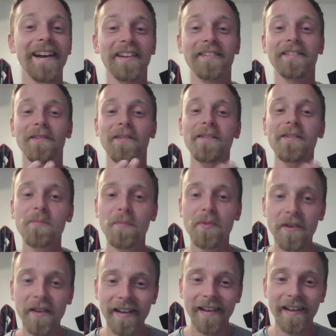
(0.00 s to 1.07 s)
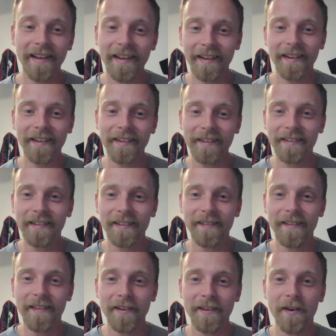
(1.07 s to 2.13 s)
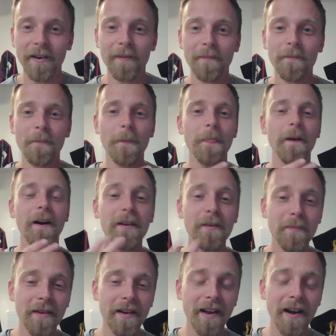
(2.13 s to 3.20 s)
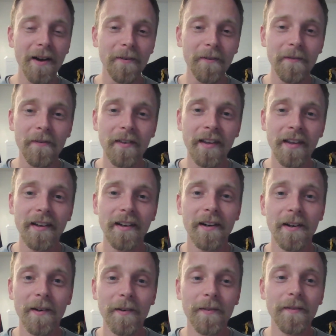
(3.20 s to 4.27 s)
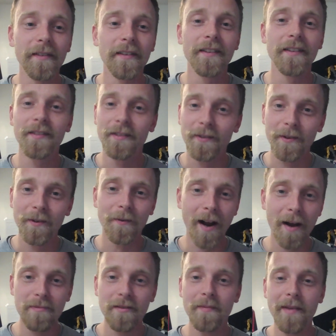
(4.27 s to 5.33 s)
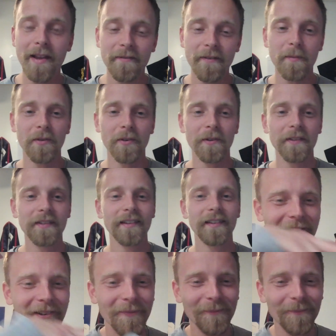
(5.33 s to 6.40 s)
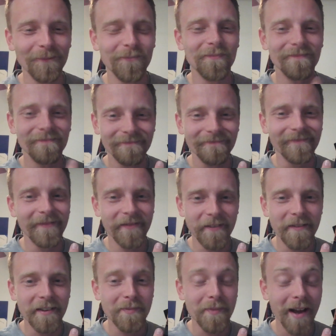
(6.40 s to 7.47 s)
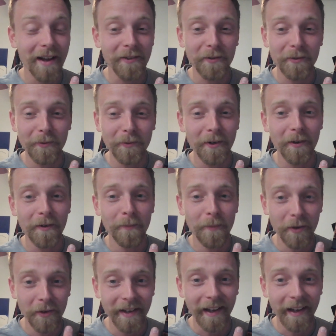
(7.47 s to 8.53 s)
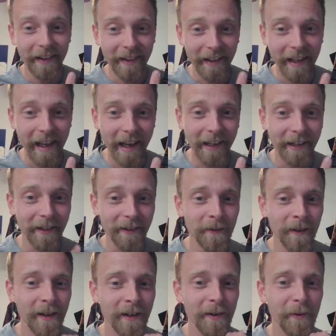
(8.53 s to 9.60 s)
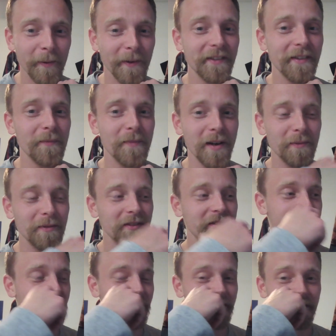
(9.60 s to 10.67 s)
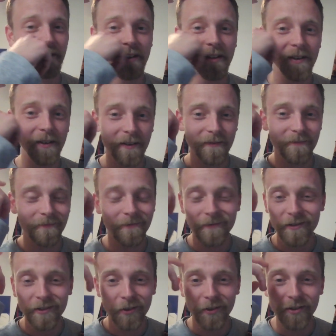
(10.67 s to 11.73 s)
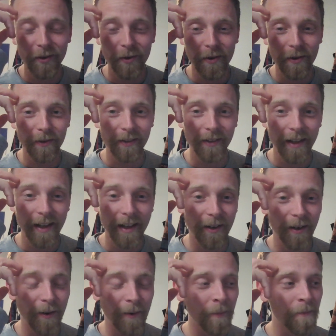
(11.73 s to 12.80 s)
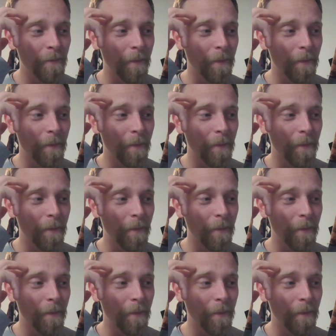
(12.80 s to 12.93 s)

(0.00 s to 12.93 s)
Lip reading: So this book is the autobiography of Sir Robert Mayfair Bruce. The Fitzpatrick's War book in the canon wasn't published until 100 or so years later,